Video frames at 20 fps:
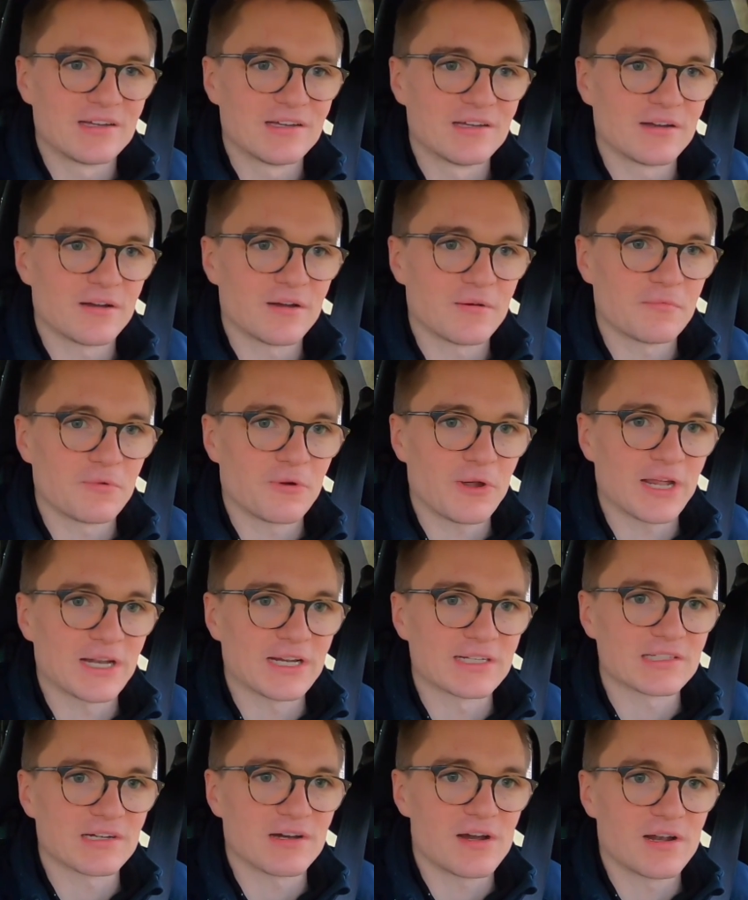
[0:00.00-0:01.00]
Um, we had a
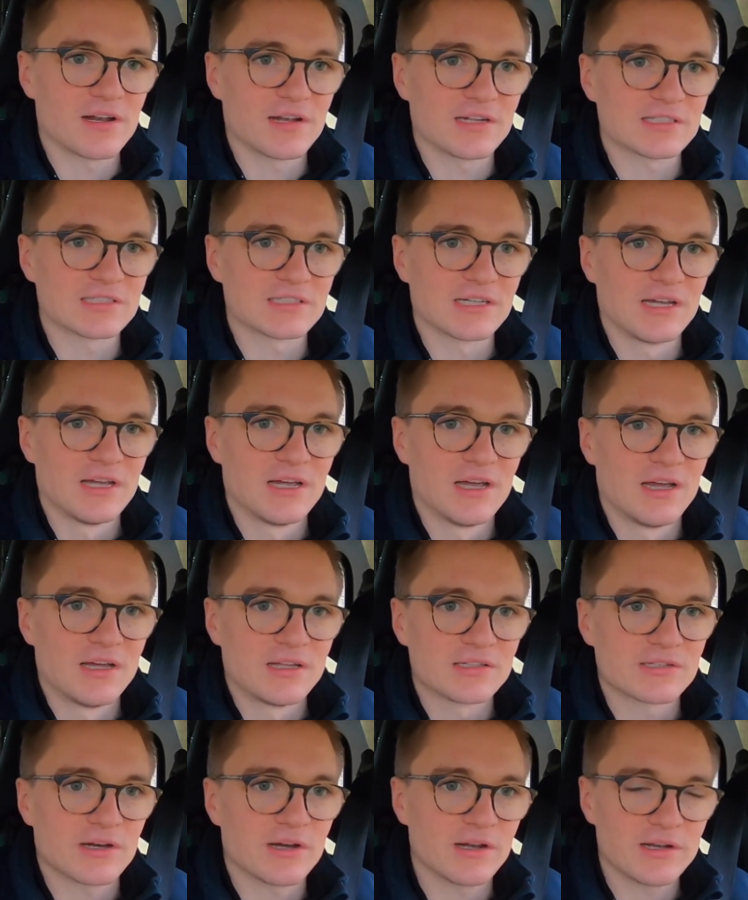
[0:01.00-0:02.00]
tiny,
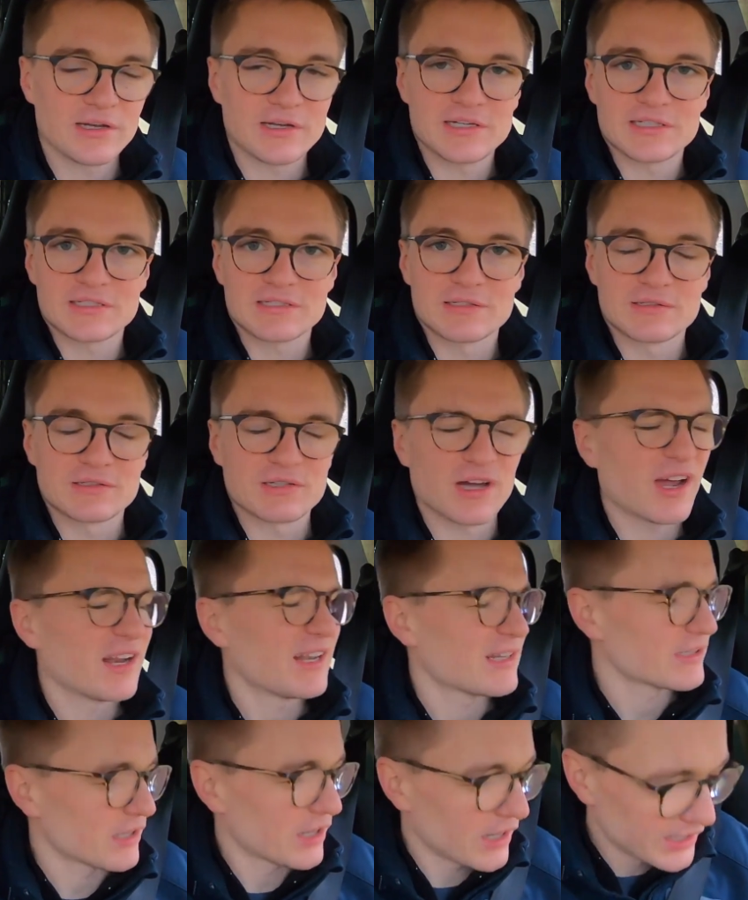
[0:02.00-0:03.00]
tiny, tiny,
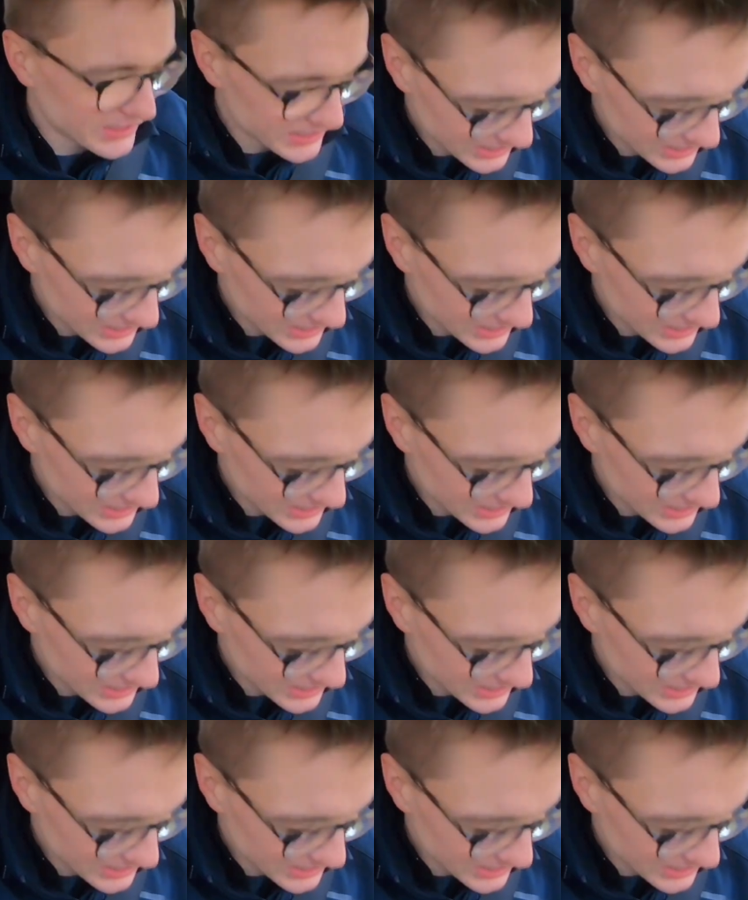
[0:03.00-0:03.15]
tiny...